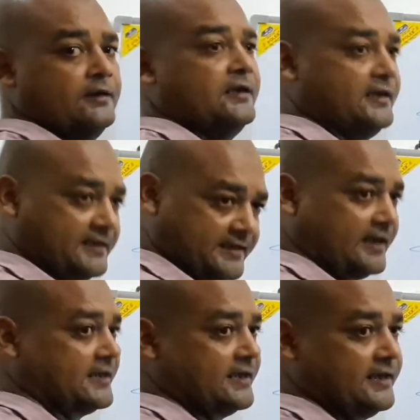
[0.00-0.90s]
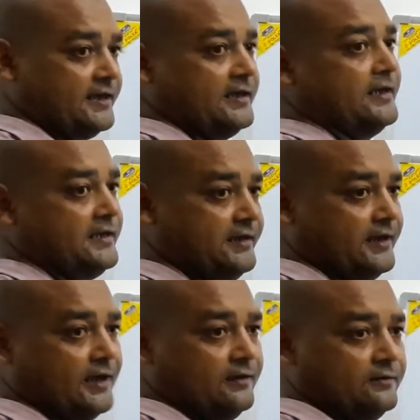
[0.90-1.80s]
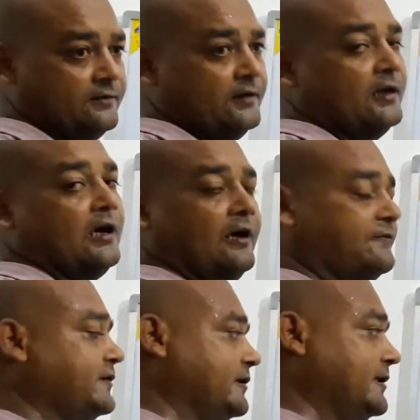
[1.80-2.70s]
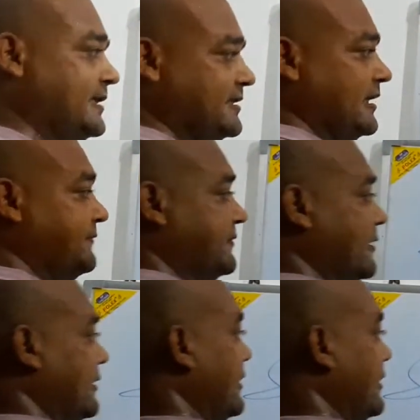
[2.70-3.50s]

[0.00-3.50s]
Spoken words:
started in India after the death of the